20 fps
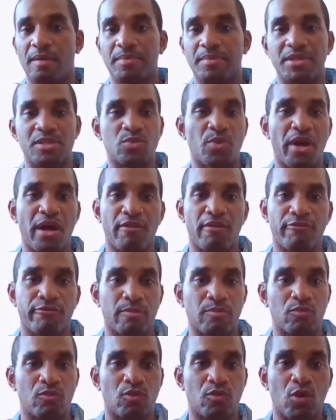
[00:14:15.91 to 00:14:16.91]
as well,
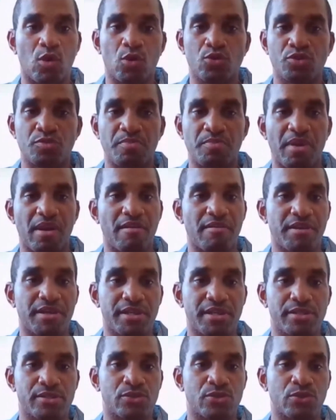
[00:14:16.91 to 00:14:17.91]
from
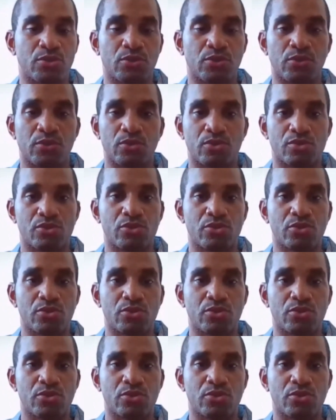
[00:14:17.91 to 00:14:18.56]
rosemary to